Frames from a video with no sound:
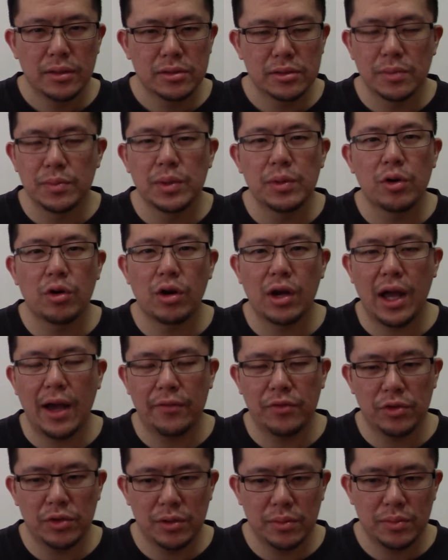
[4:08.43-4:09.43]
some people are
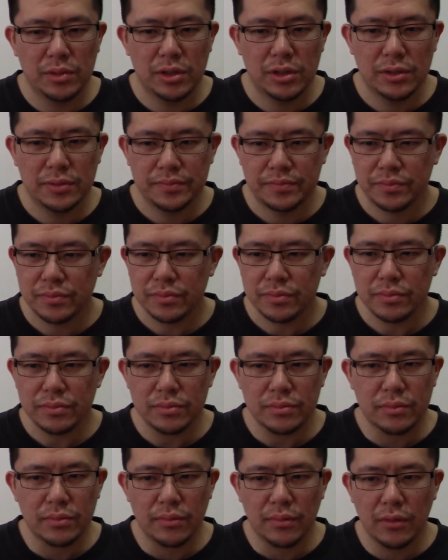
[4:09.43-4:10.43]
after them.
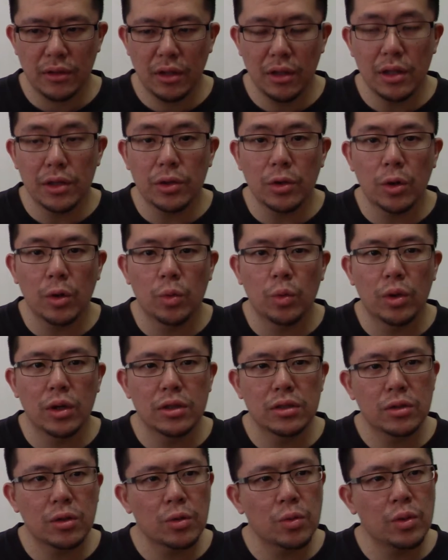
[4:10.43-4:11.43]
And the third
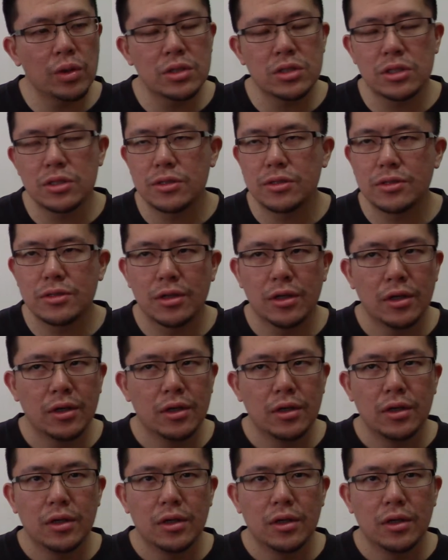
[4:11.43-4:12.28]
one, third one's